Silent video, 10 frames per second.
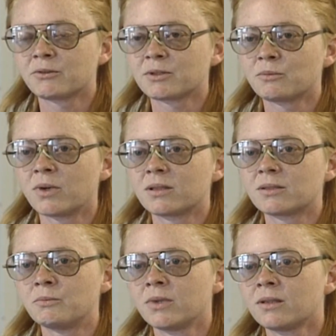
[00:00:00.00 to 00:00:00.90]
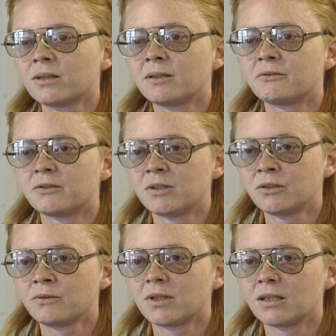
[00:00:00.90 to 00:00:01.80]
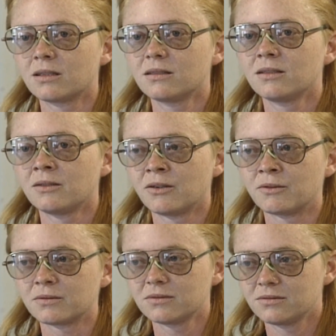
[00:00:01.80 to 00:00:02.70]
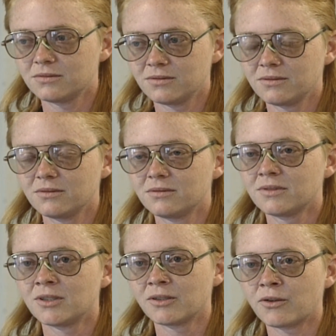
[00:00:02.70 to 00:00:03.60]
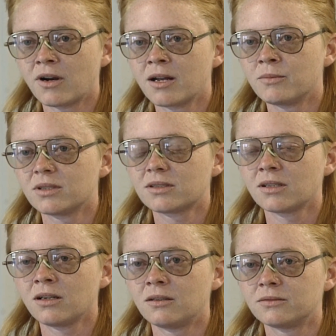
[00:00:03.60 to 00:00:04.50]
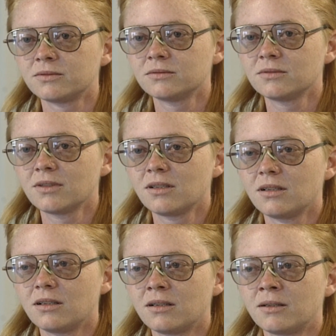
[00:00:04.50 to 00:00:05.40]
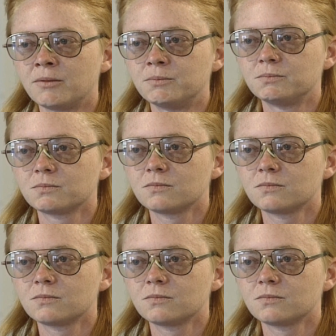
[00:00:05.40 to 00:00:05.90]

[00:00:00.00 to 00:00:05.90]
responsibility for doing, you know, the crime itself. Um,